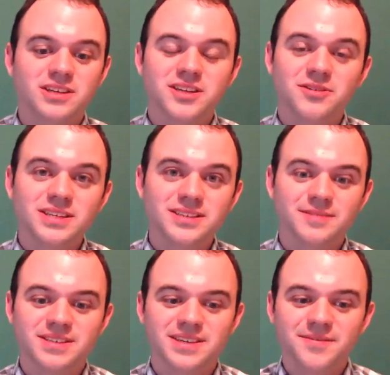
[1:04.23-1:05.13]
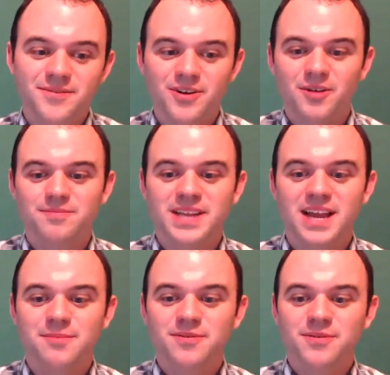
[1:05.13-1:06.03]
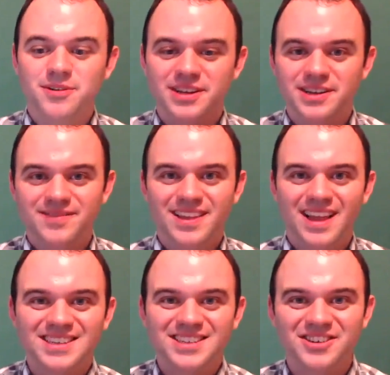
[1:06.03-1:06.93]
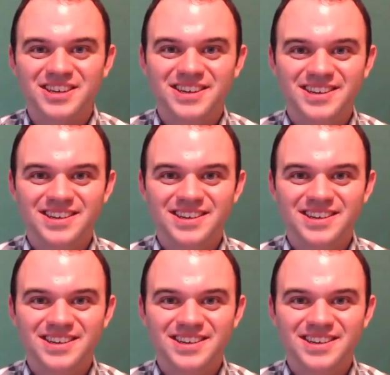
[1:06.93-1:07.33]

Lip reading: Tony Stimson from Tampa, Florida. Hi, Tony.